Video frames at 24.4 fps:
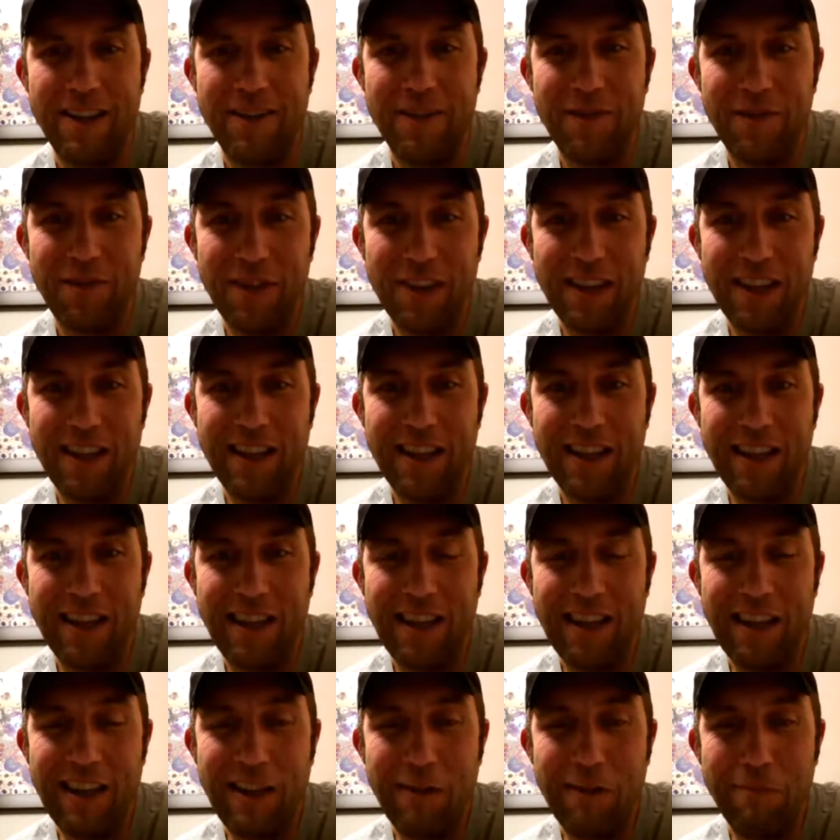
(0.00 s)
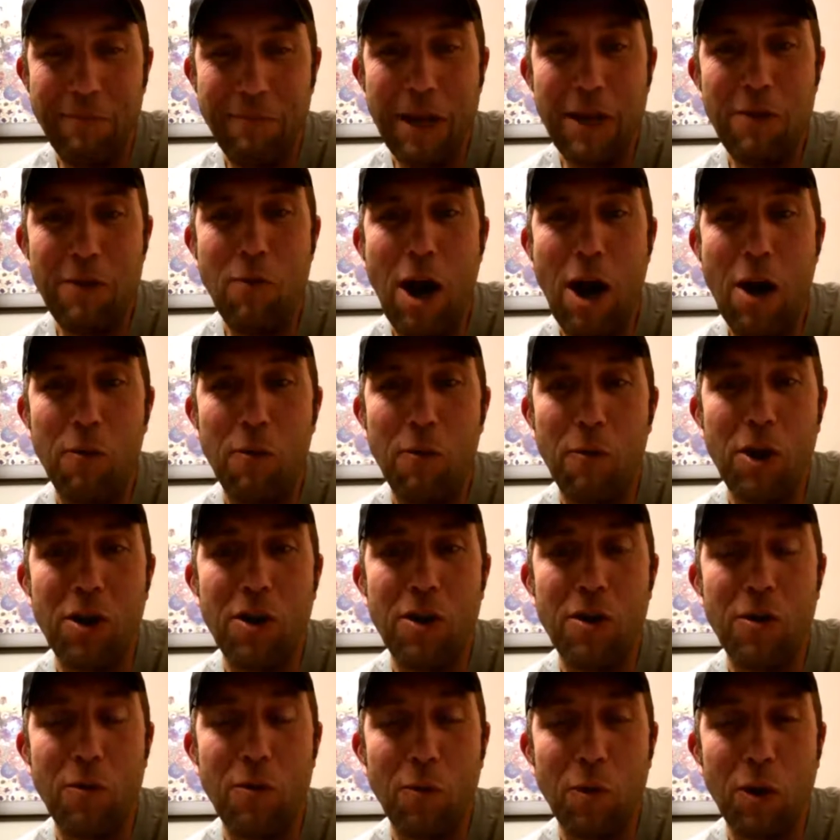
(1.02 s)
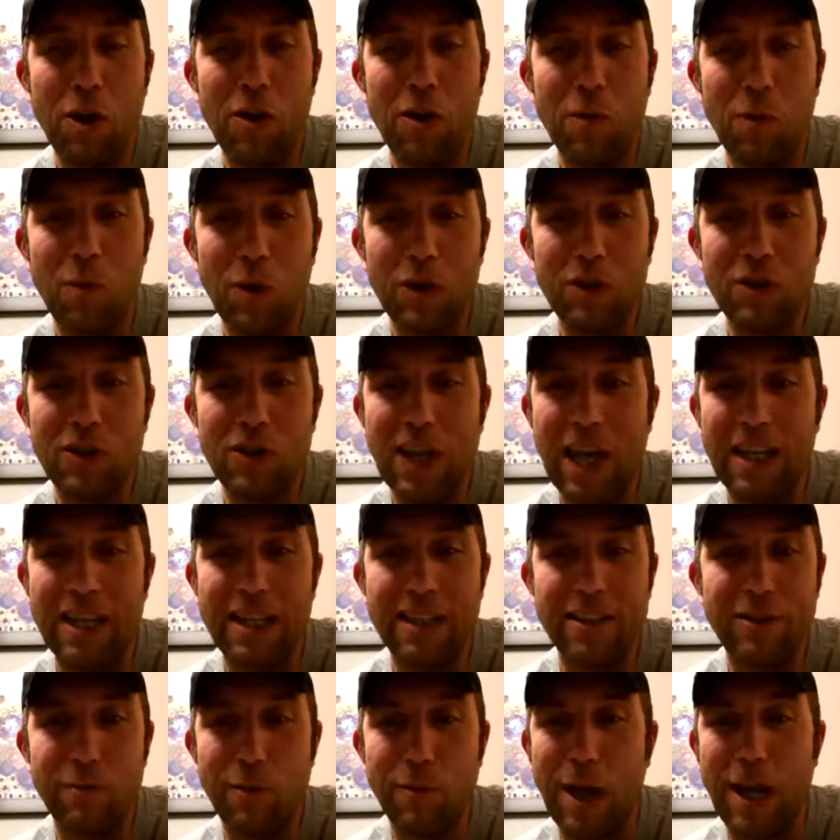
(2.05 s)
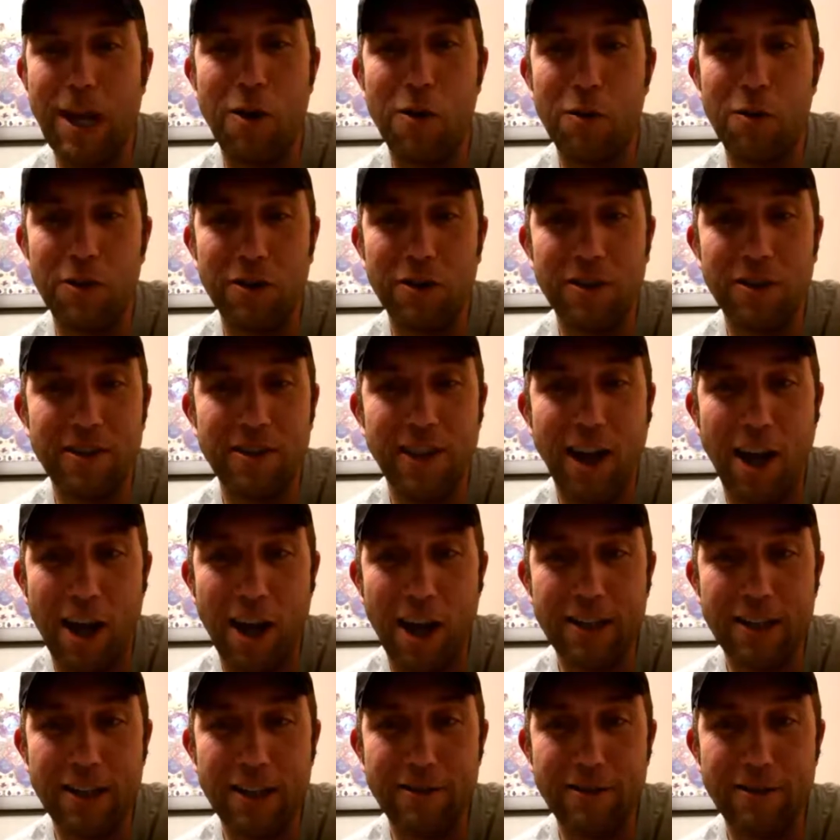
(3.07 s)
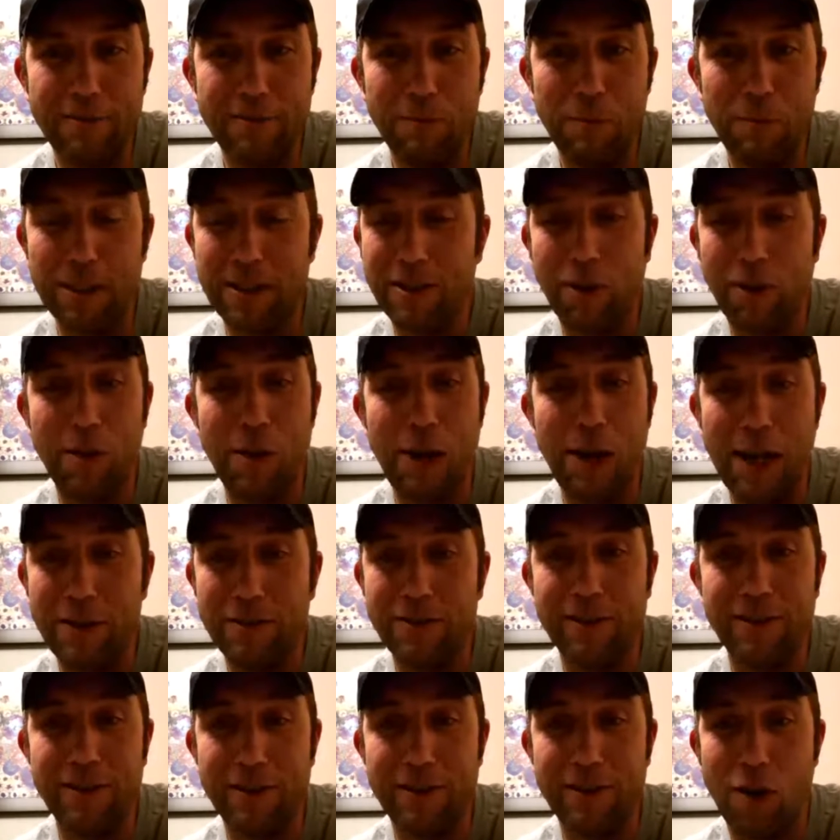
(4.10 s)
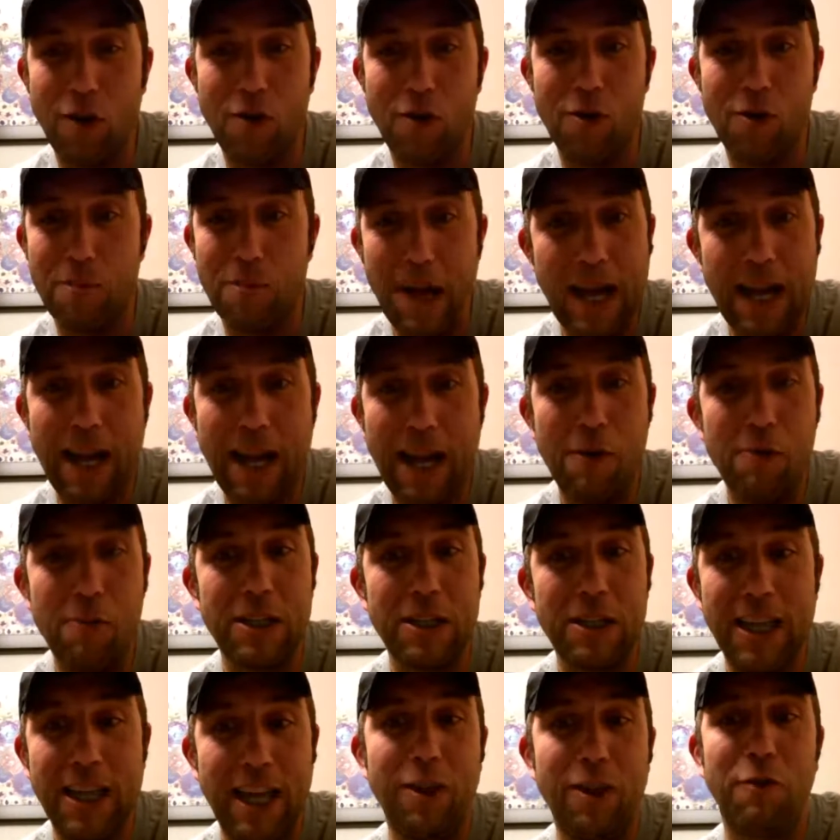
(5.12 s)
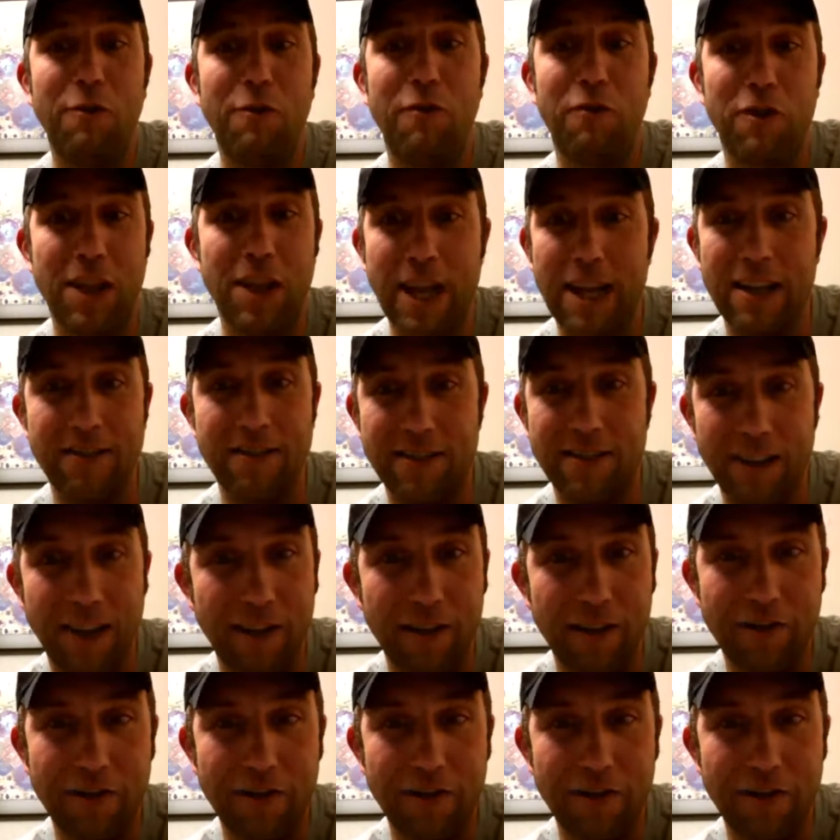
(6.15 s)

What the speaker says: Right. Meanwhile, we're saying this red oak sucks, but someone else is going, man, I would kill for that stuff.